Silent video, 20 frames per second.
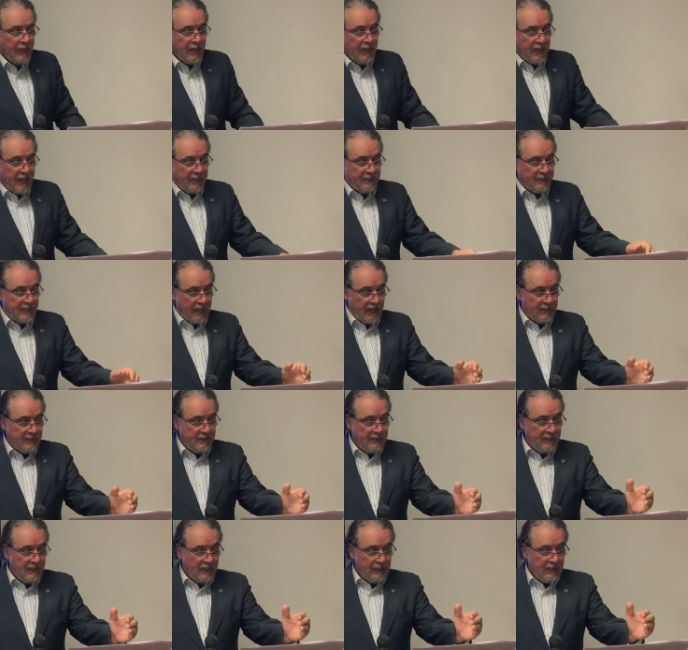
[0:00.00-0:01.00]
And
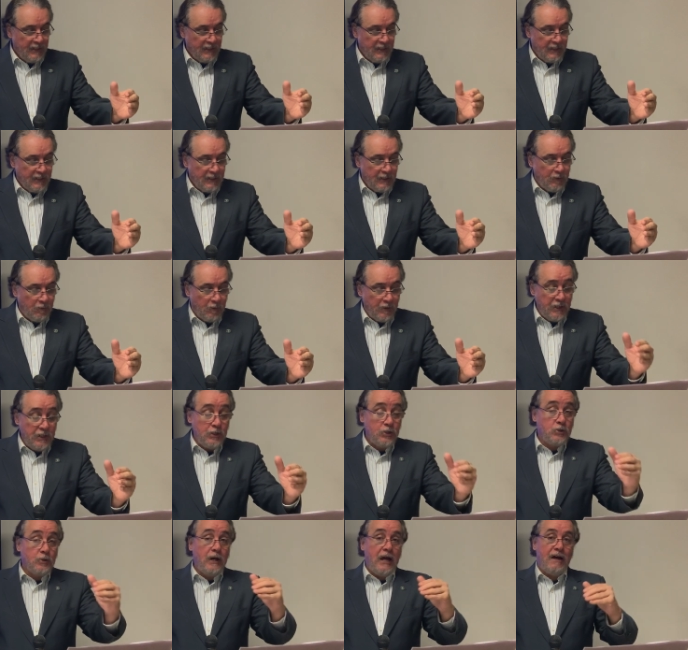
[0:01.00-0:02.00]
then we
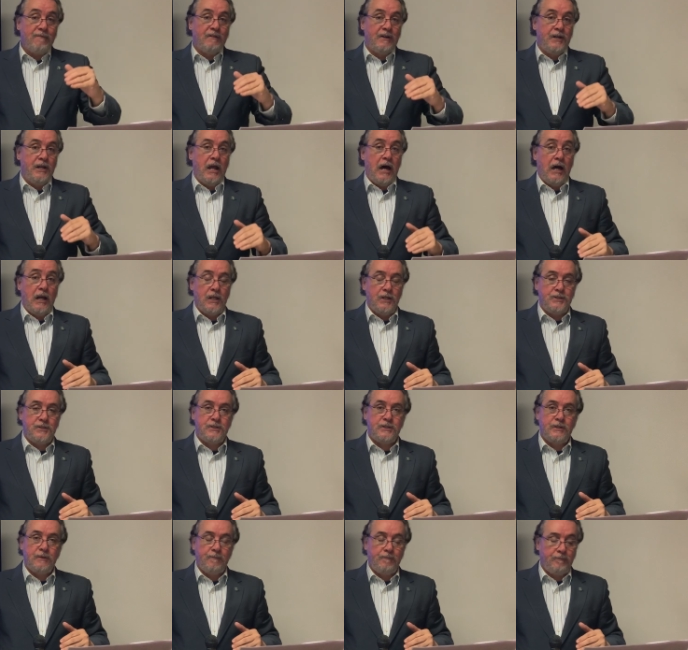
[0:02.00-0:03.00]
need to have a knowledge